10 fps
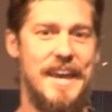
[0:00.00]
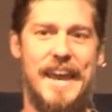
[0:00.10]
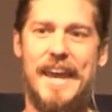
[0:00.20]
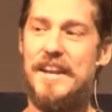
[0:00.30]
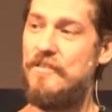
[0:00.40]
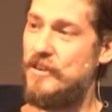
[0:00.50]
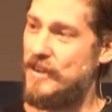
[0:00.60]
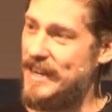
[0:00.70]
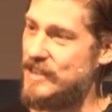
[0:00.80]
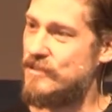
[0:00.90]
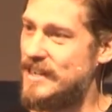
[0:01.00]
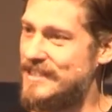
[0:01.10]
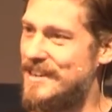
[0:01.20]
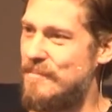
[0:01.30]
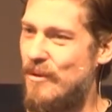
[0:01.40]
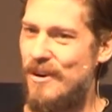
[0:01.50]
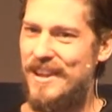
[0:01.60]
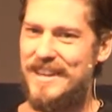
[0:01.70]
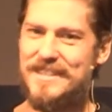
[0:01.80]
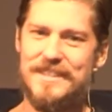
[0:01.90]
And if you're interested in more of
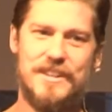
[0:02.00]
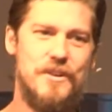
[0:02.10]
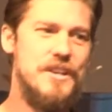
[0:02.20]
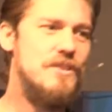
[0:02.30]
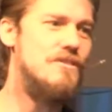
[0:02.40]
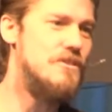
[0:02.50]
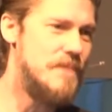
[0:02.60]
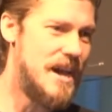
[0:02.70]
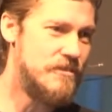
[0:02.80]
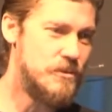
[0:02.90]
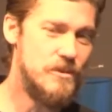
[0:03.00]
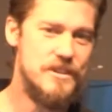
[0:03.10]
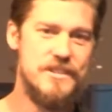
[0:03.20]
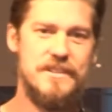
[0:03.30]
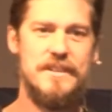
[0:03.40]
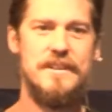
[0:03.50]
this, go to YouTube afterwards.